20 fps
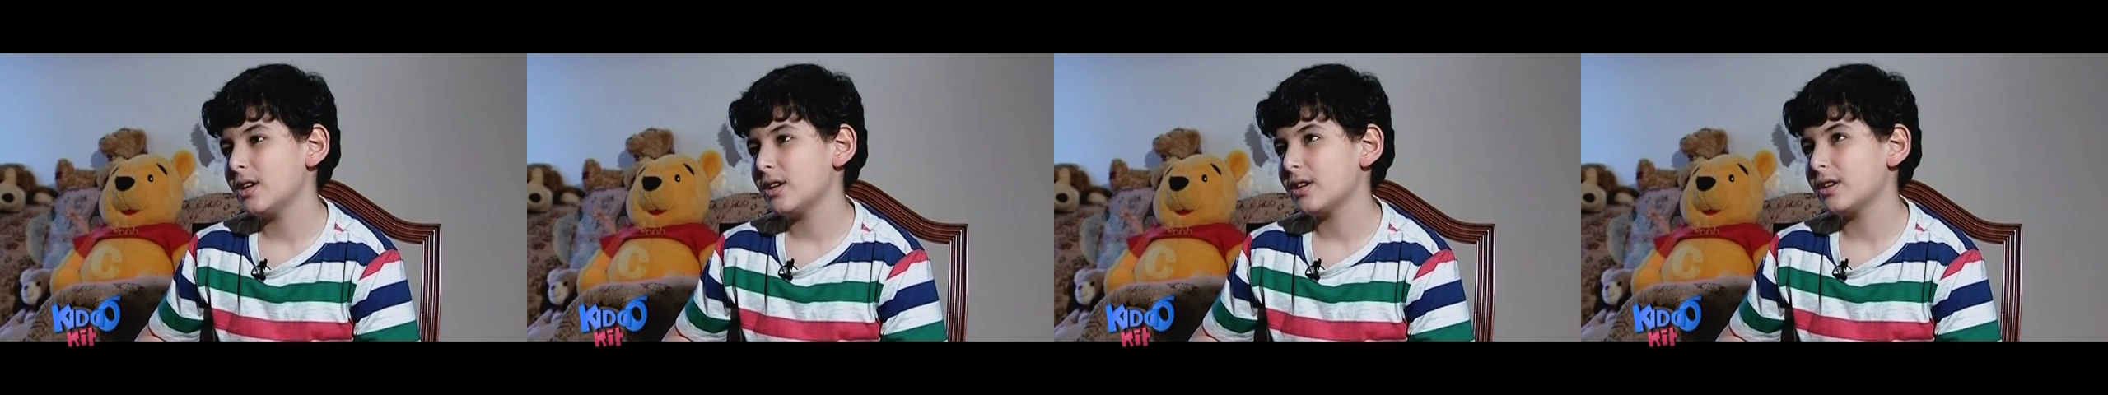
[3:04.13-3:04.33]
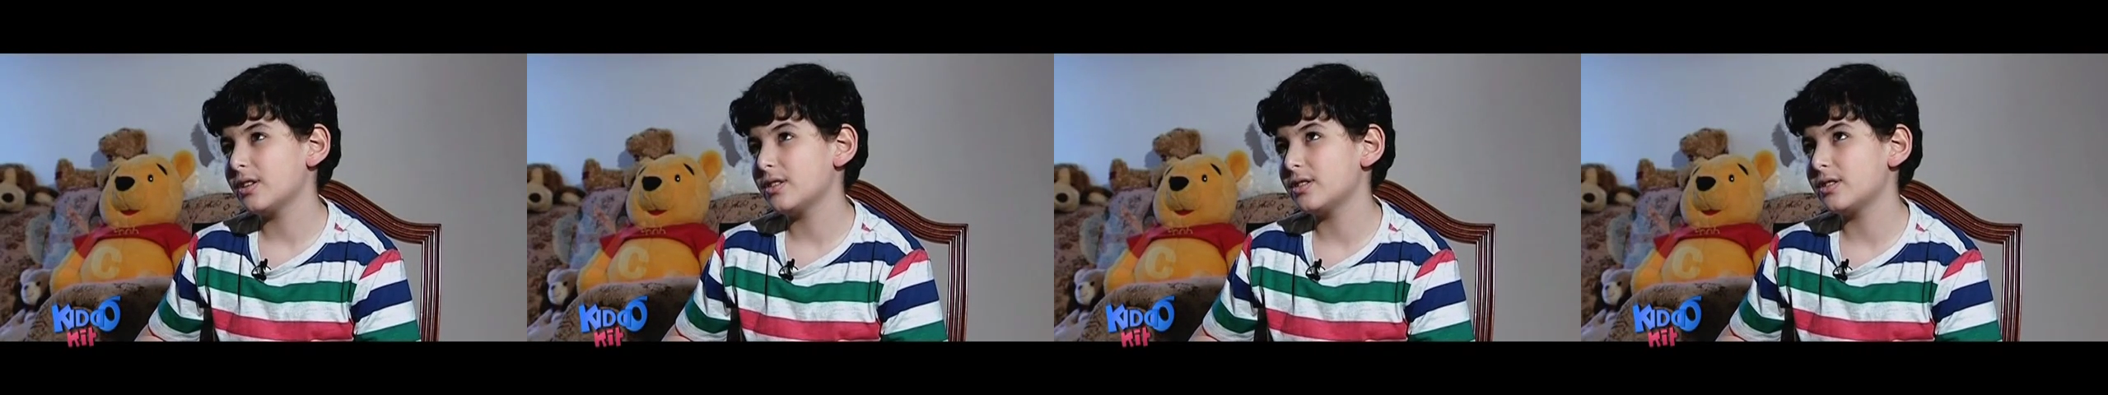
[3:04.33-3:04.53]

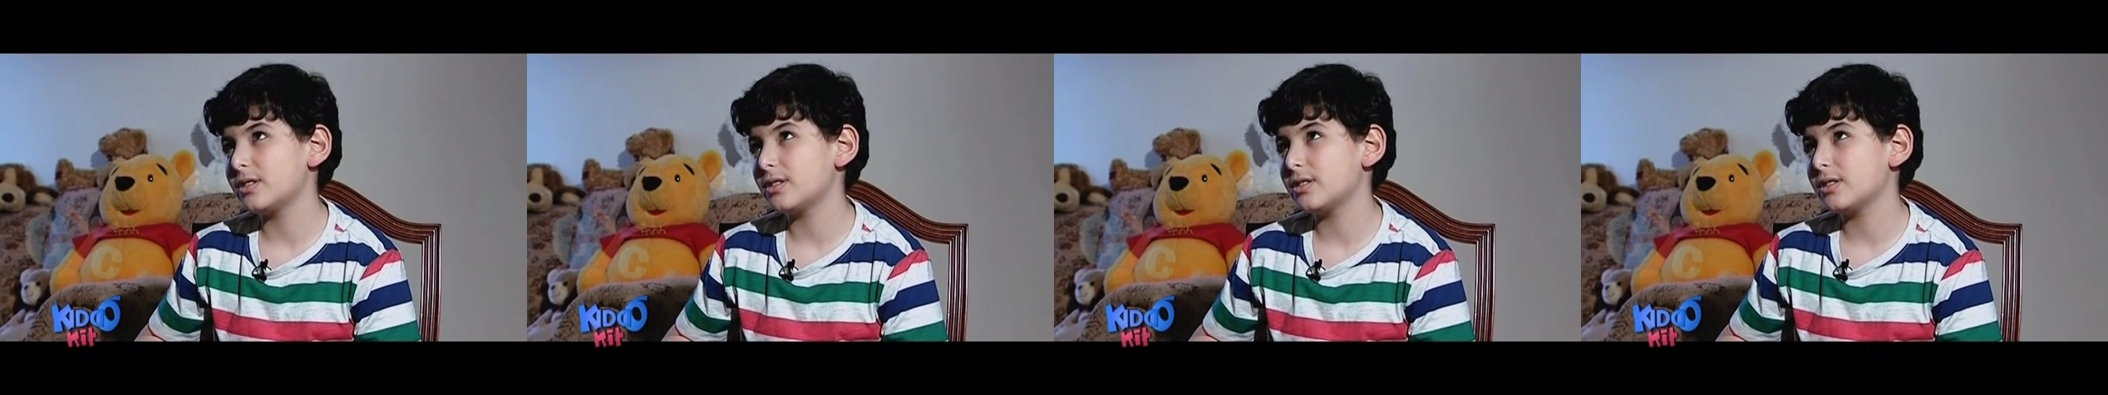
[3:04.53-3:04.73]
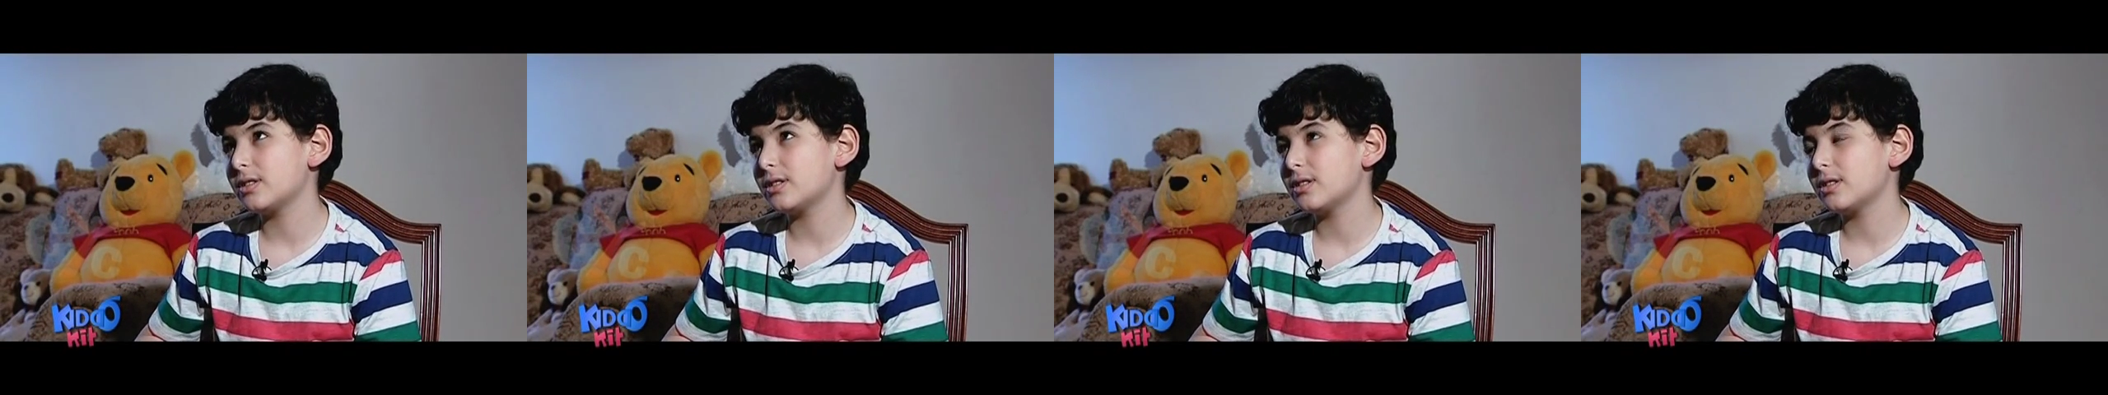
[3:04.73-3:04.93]
because
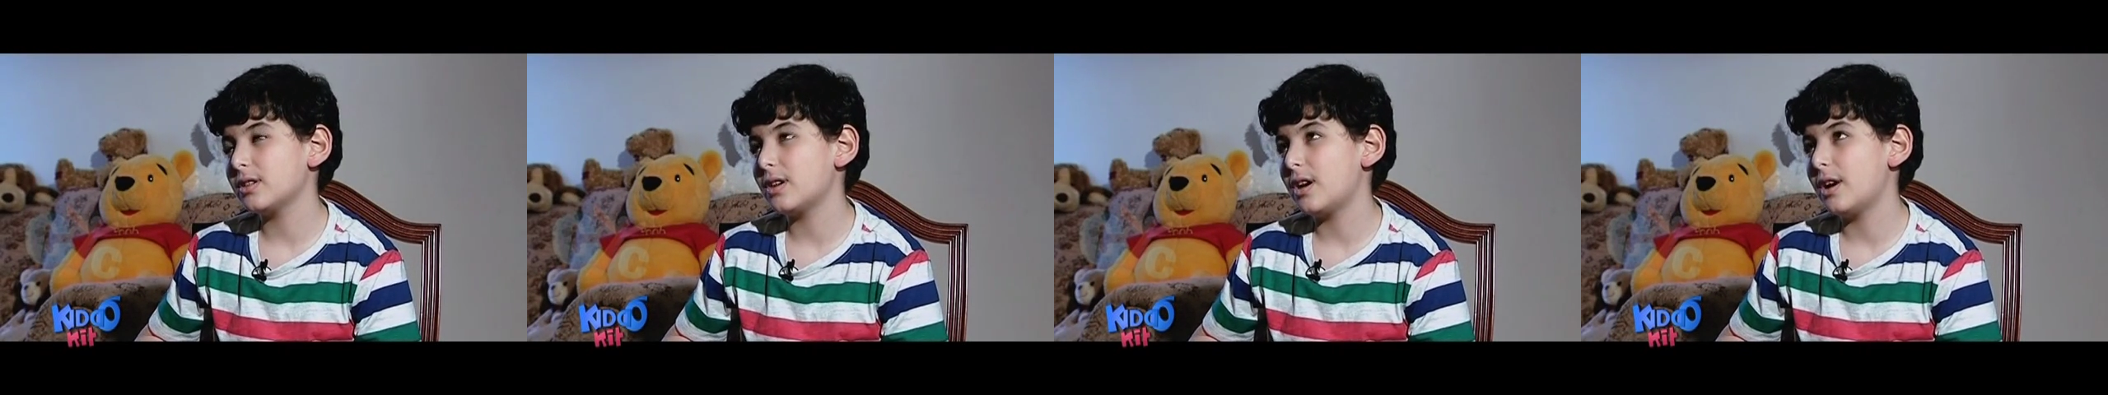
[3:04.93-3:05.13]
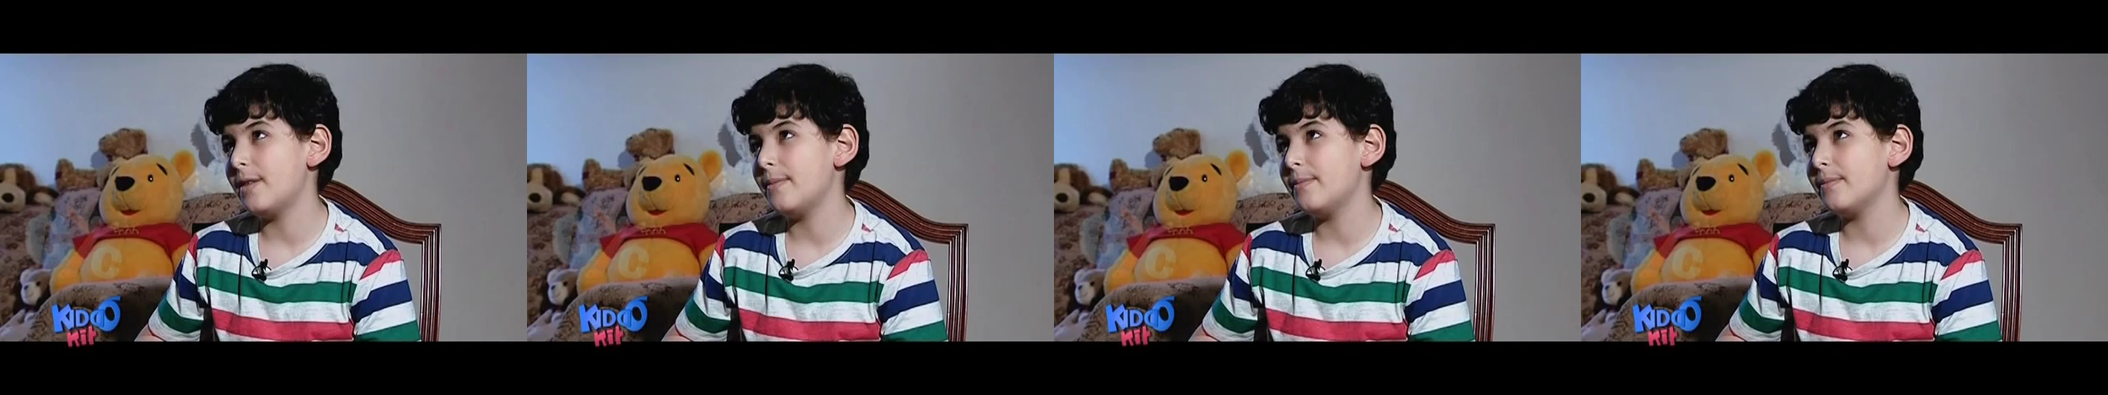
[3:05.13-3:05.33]

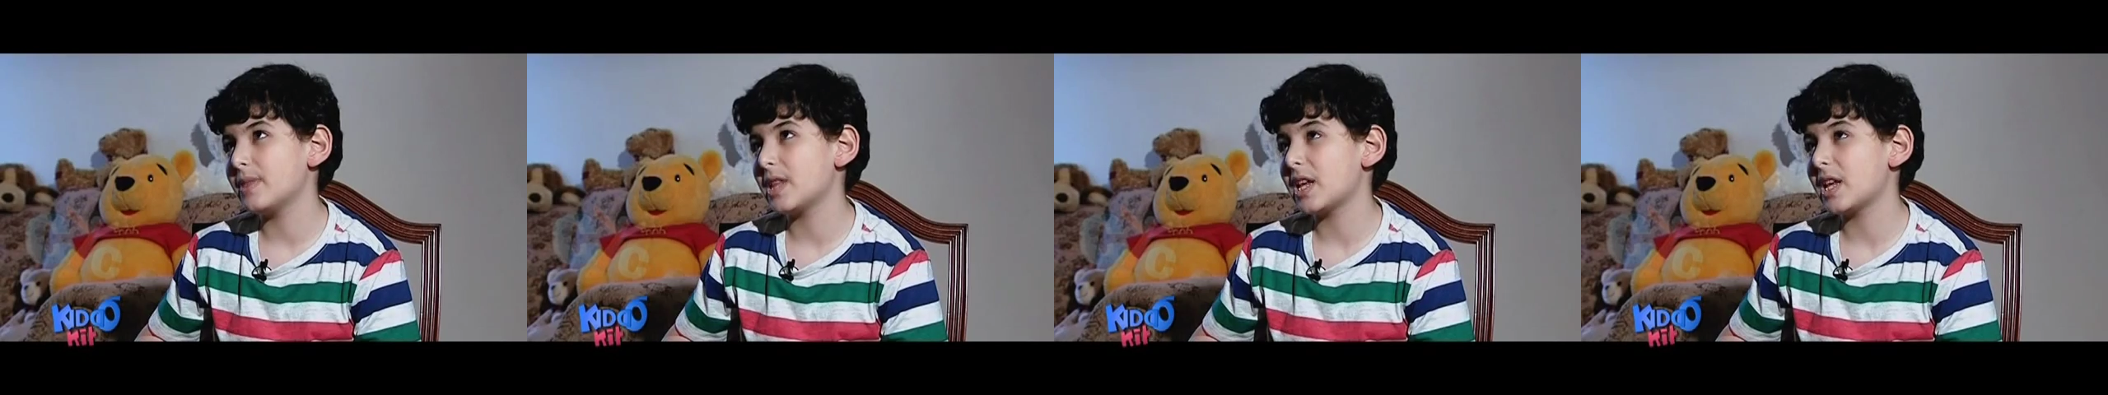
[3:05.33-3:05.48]
um,